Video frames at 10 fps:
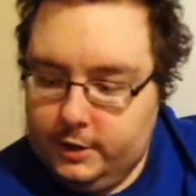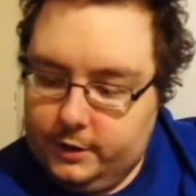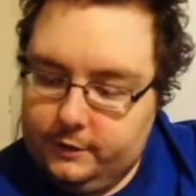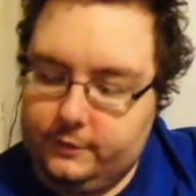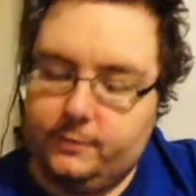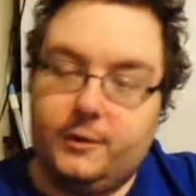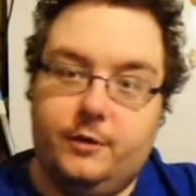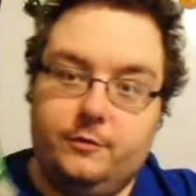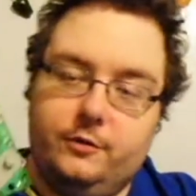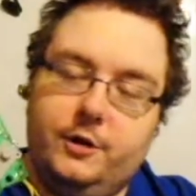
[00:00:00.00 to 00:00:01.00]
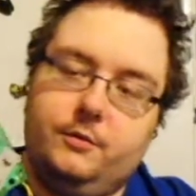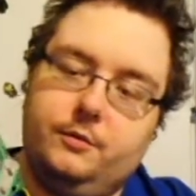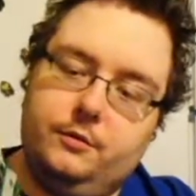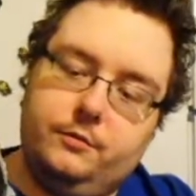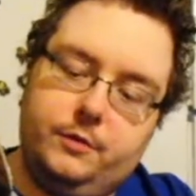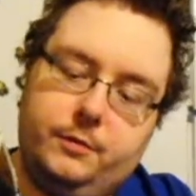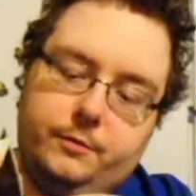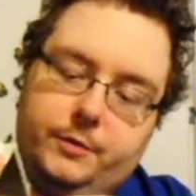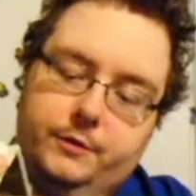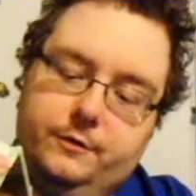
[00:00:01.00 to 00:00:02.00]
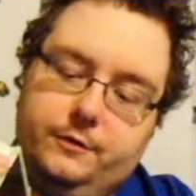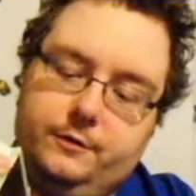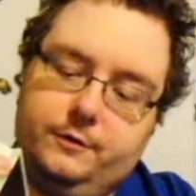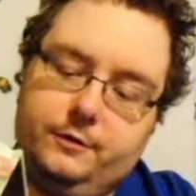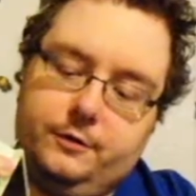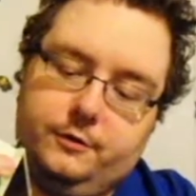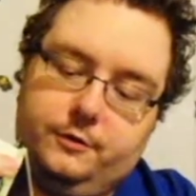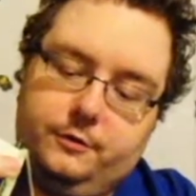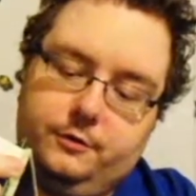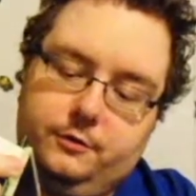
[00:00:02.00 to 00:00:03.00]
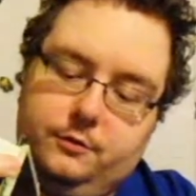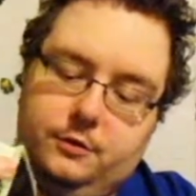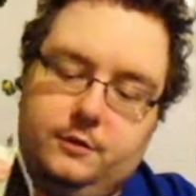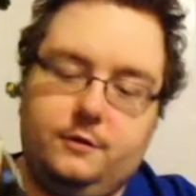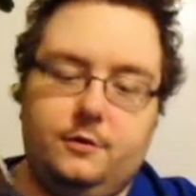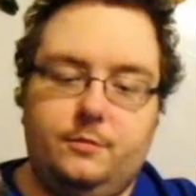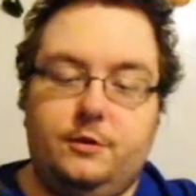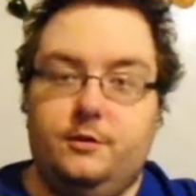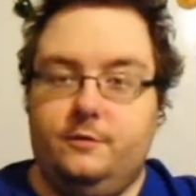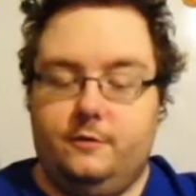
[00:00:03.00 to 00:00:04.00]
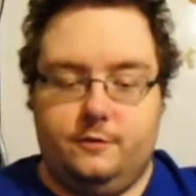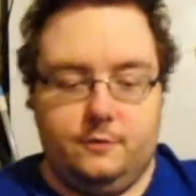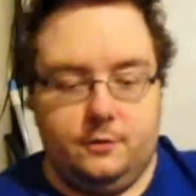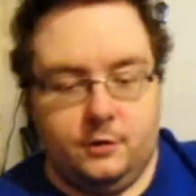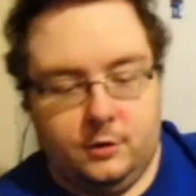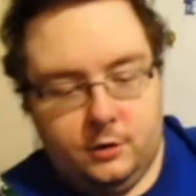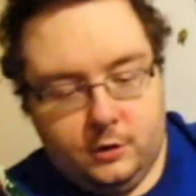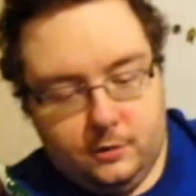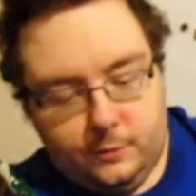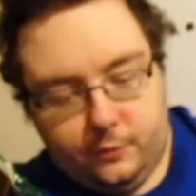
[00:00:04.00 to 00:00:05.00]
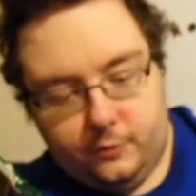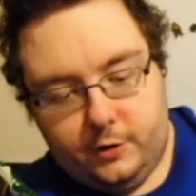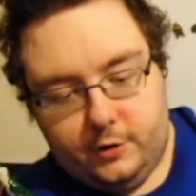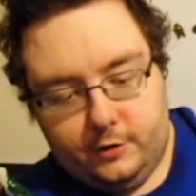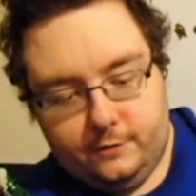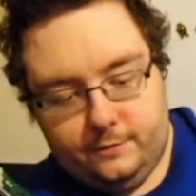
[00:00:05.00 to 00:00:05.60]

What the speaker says: And sometimes you'll have the rubber pieces stuck to it. That's not a problem, it just pulls right off.